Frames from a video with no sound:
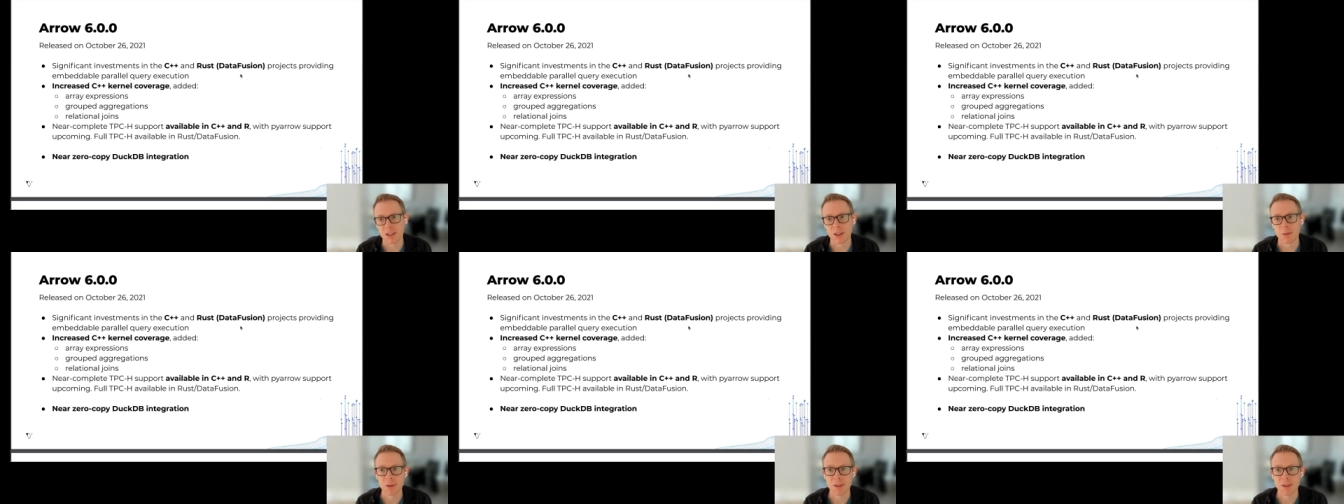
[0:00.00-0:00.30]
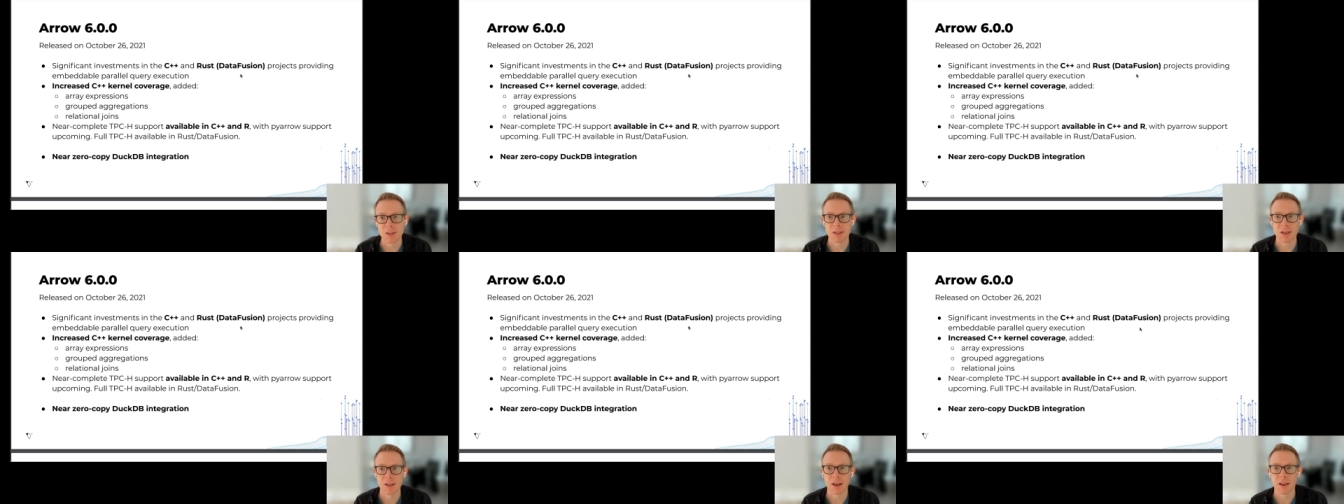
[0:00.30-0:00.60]

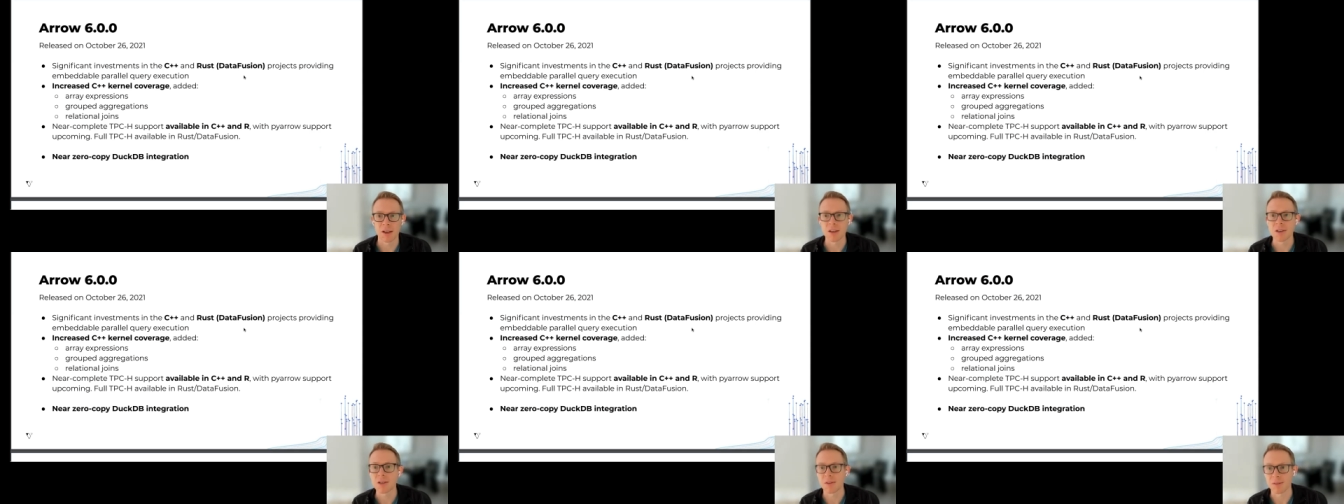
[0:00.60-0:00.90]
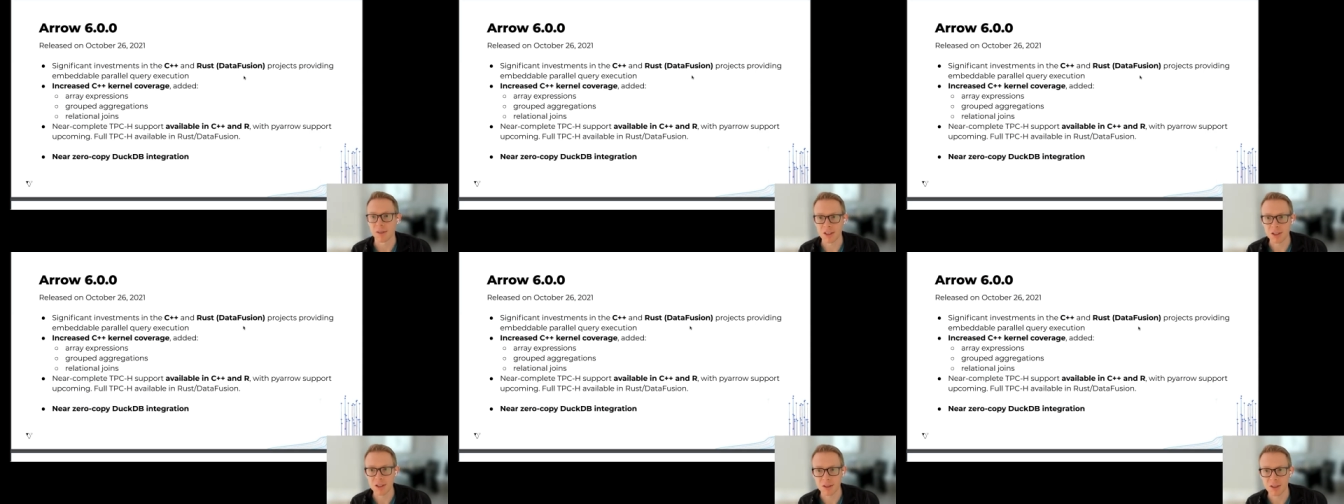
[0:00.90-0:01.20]
TPCH,
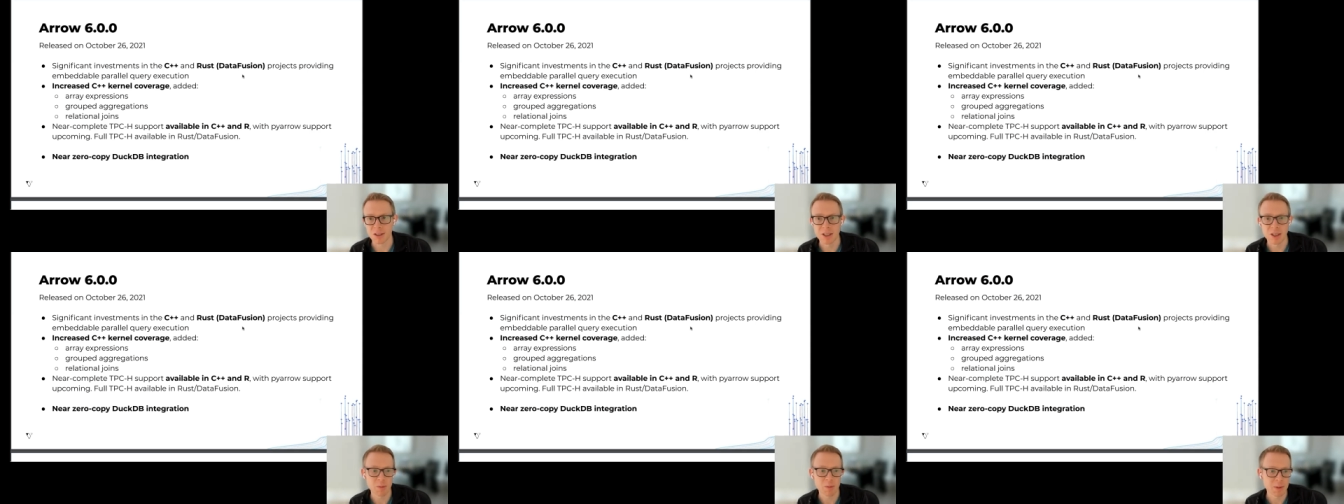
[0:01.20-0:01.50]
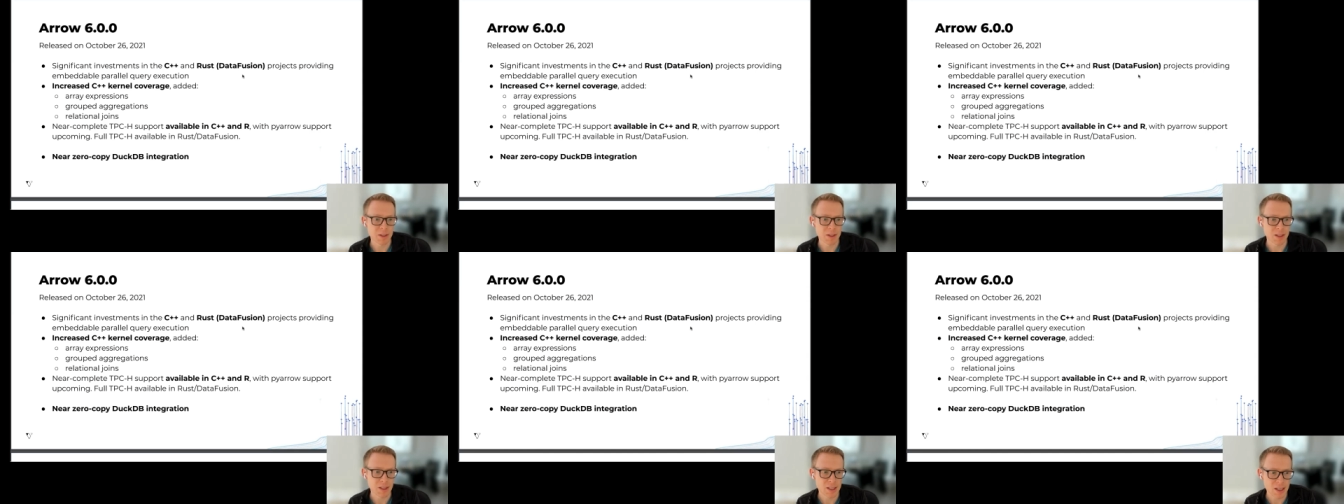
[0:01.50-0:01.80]
eventually
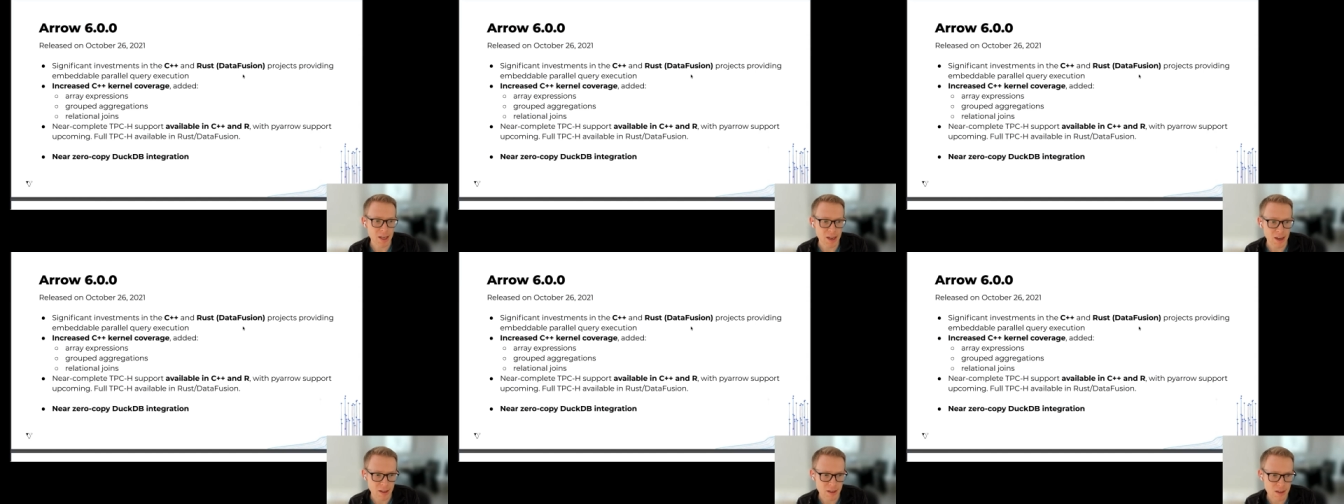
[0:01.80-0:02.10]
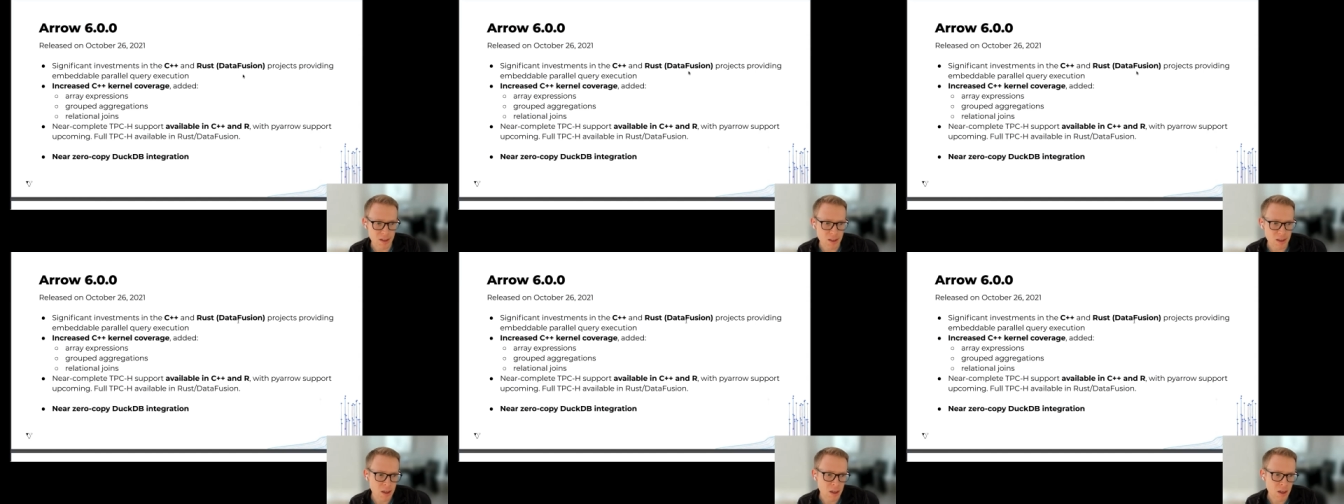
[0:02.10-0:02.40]

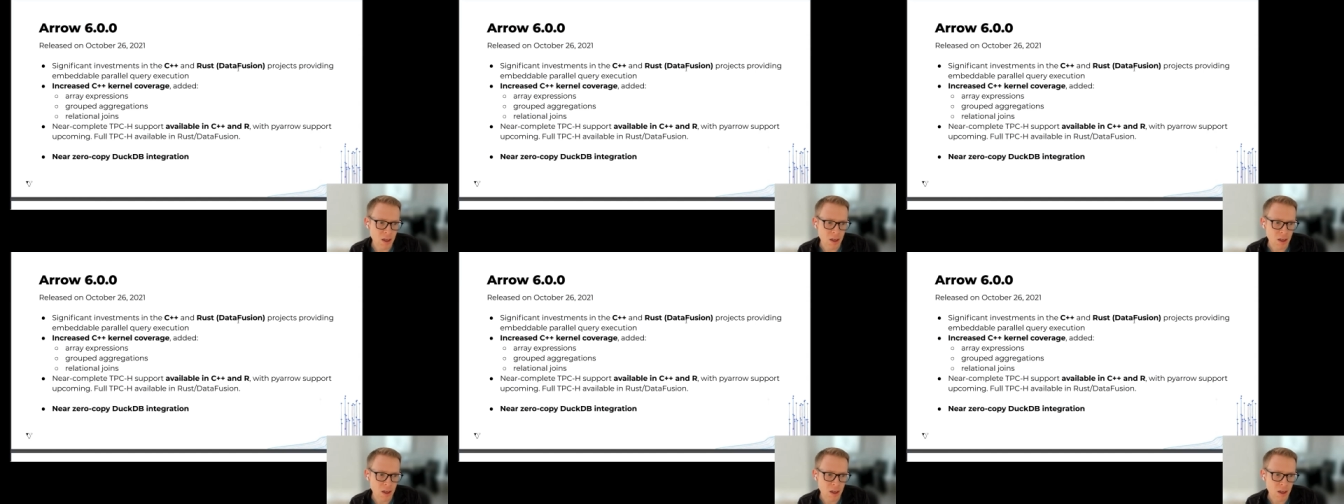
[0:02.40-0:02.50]
TPCDS.